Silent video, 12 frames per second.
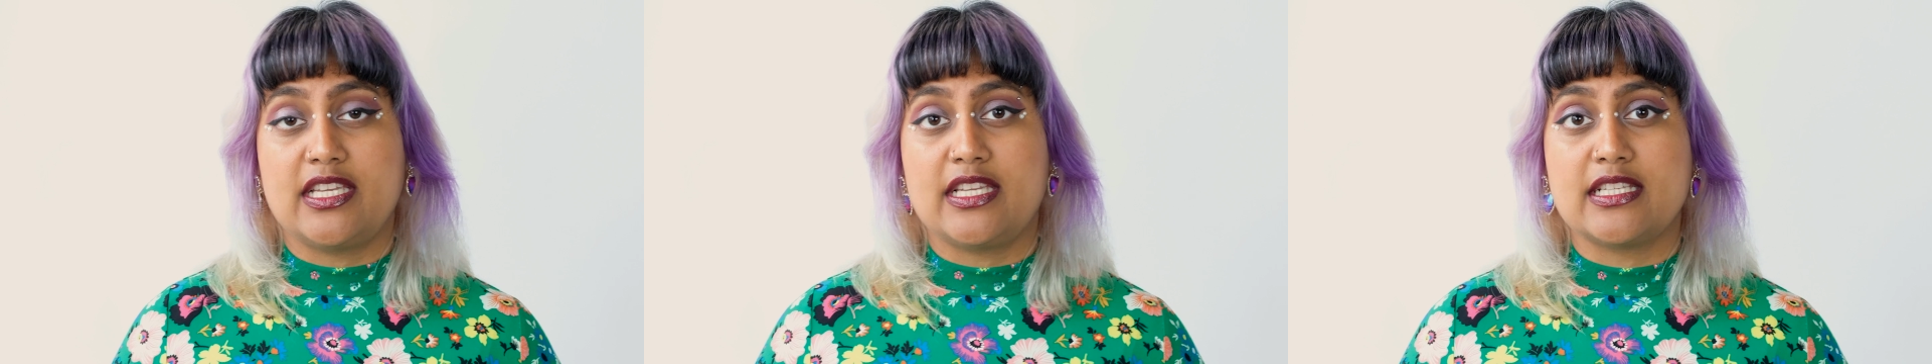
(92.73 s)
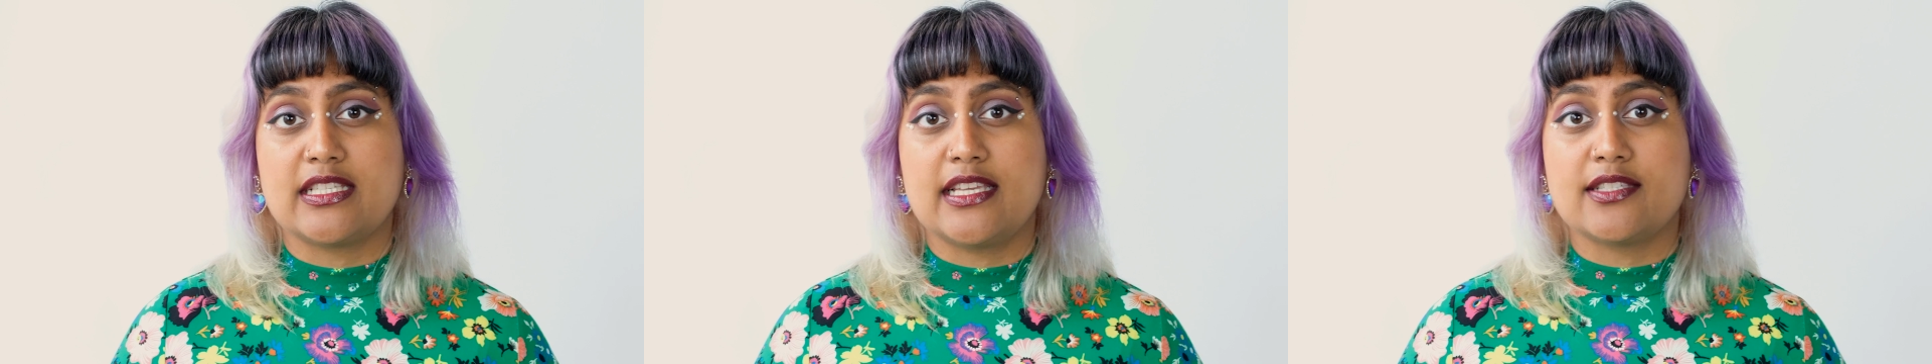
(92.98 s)

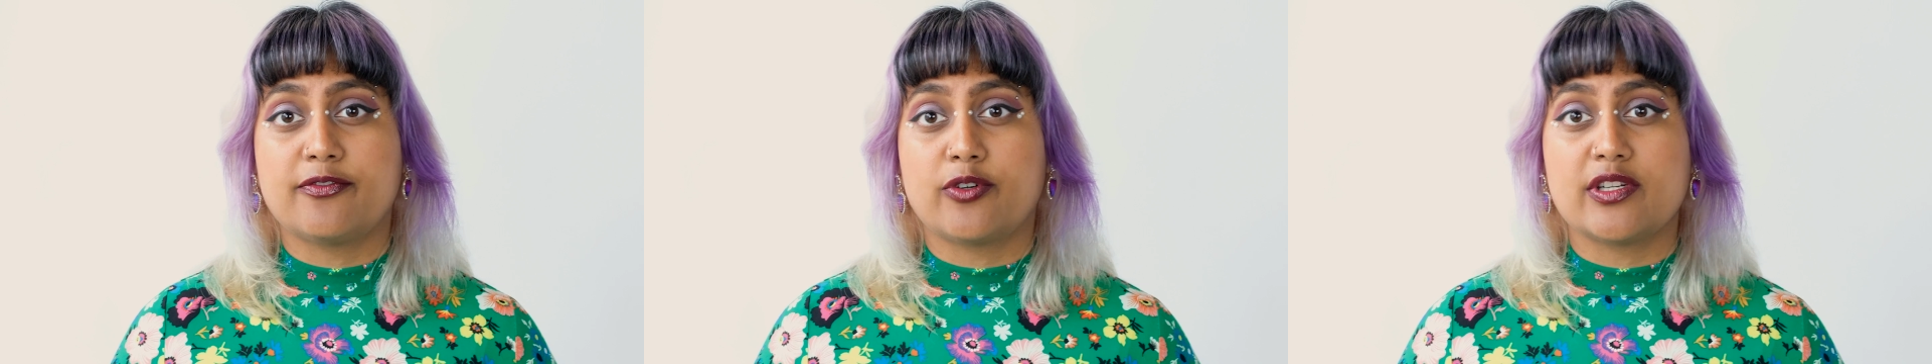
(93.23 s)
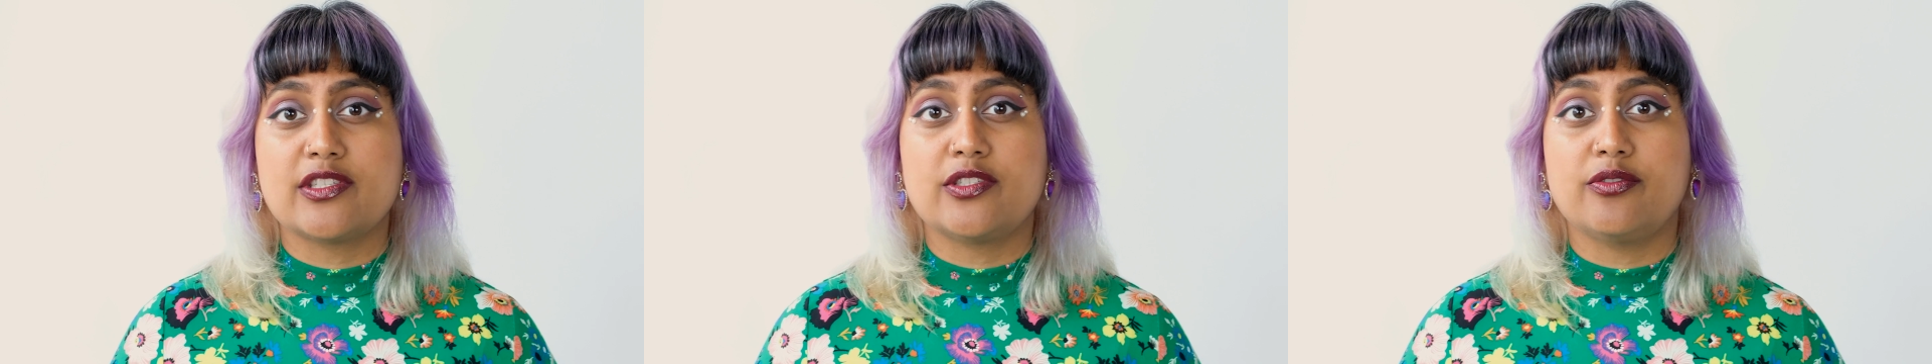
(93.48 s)
years
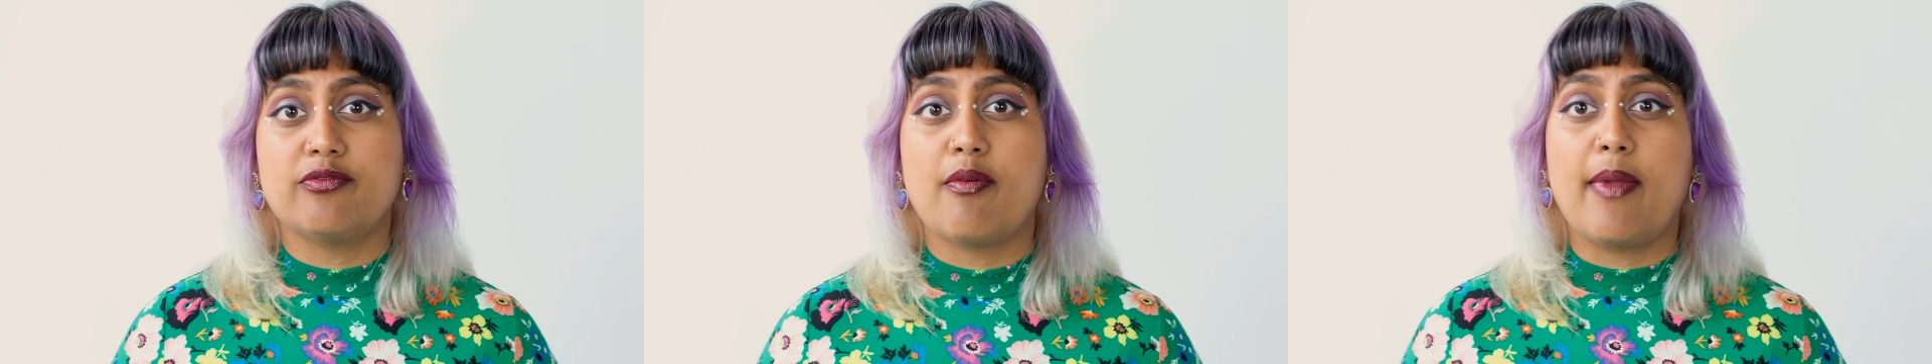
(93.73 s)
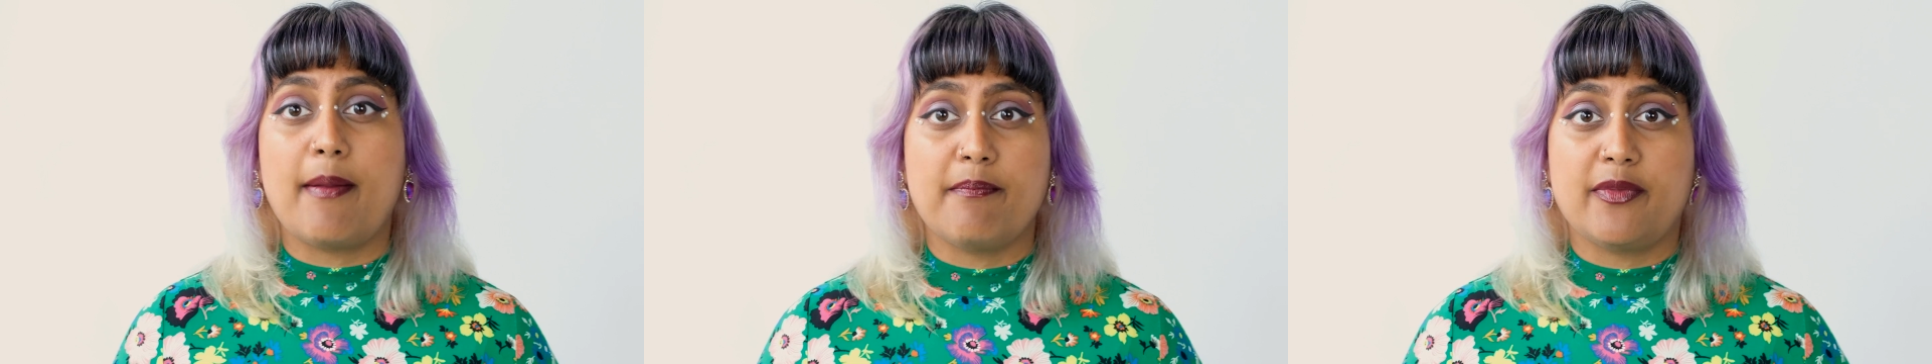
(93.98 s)
is for us to
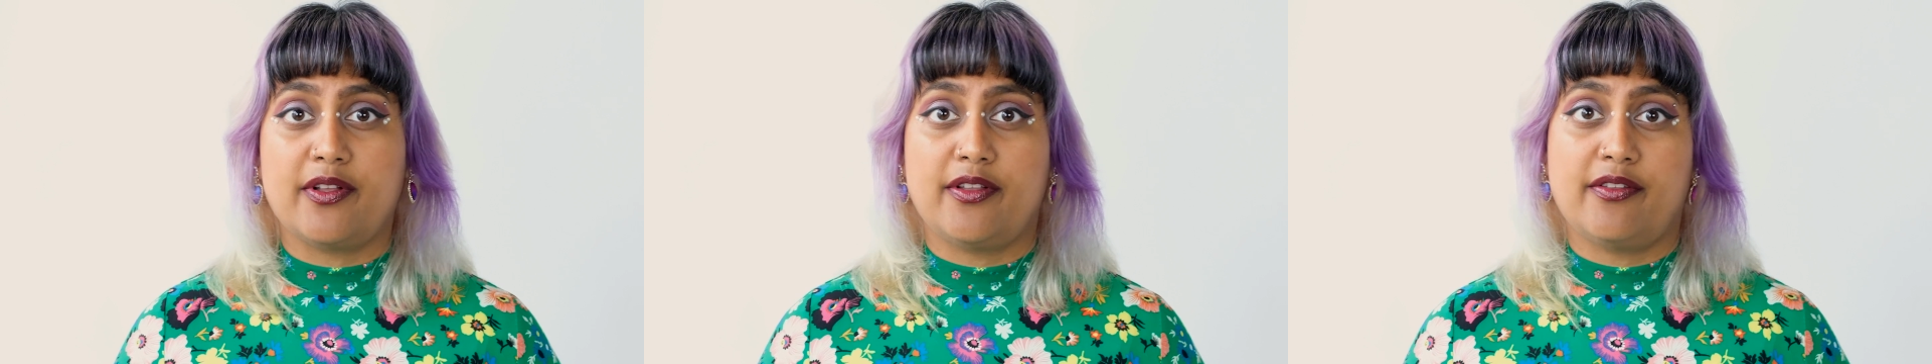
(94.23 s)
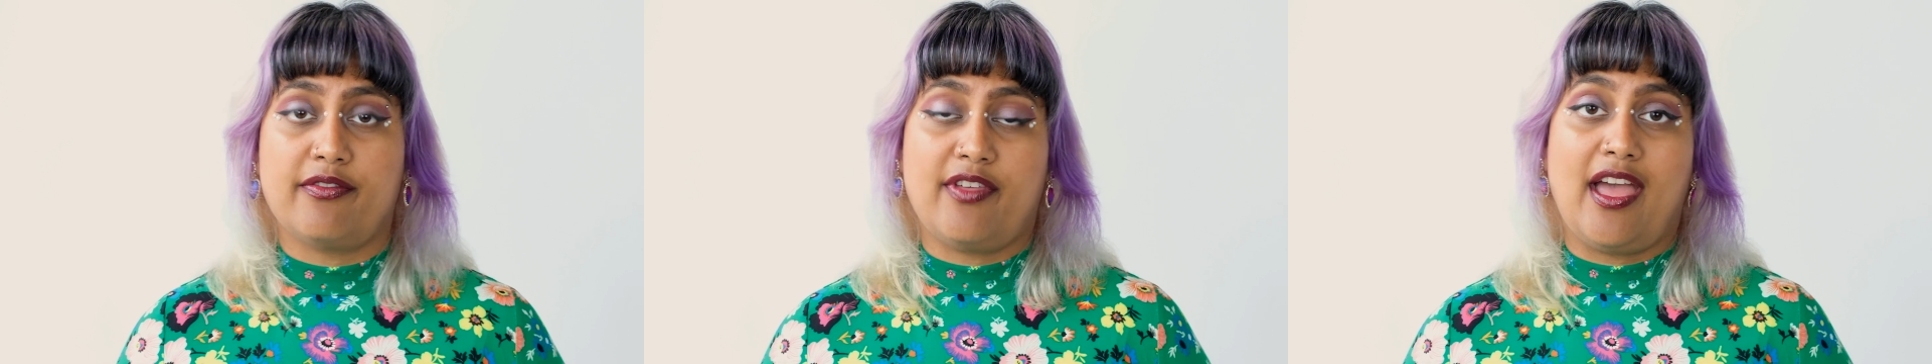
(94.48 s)

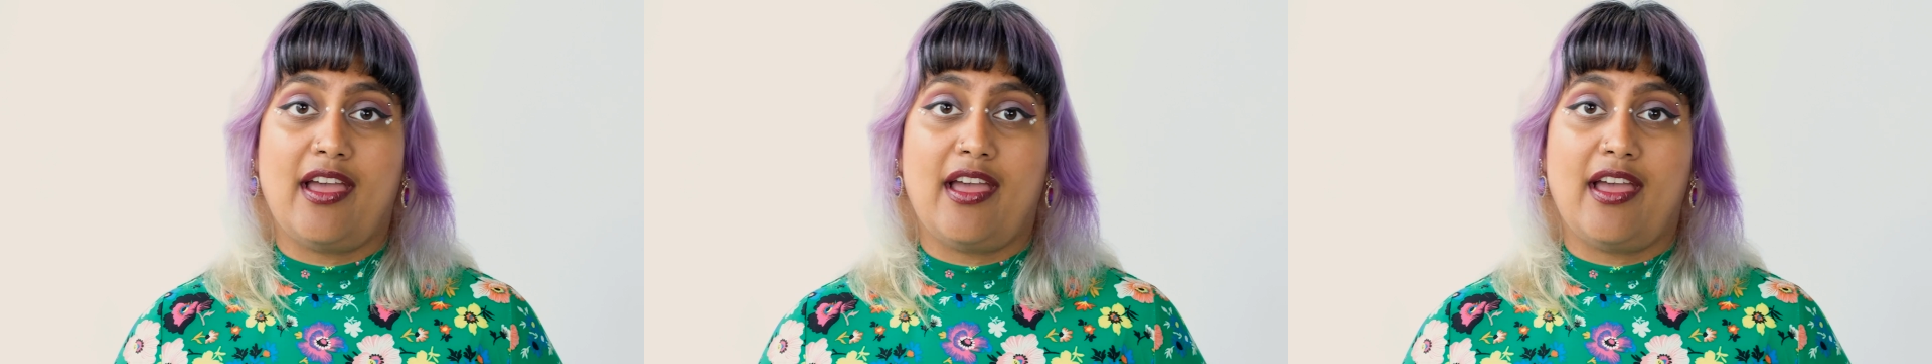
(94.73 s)
remember